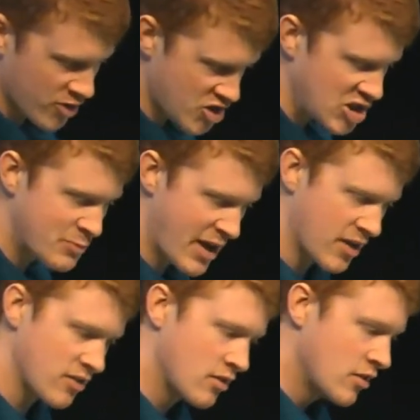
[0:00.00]
She's
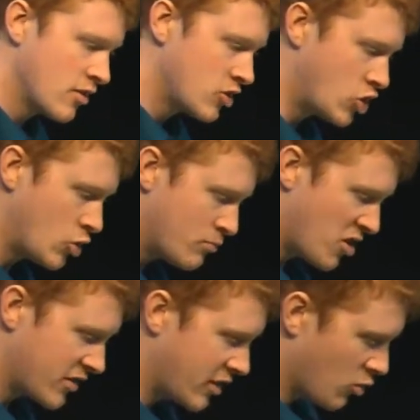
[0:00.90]
been to
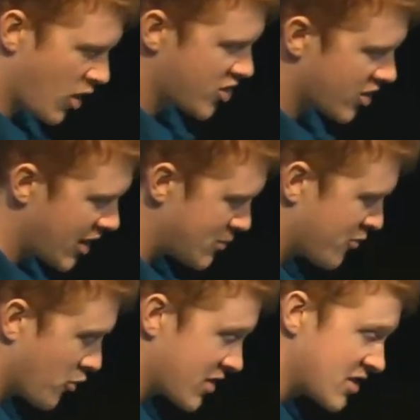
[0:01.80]
Bald Eagle Watching Days
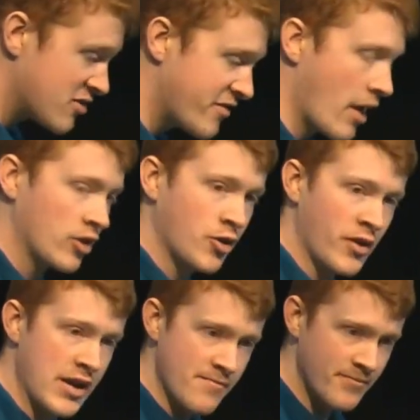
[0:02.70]
before. This is Valkyrie.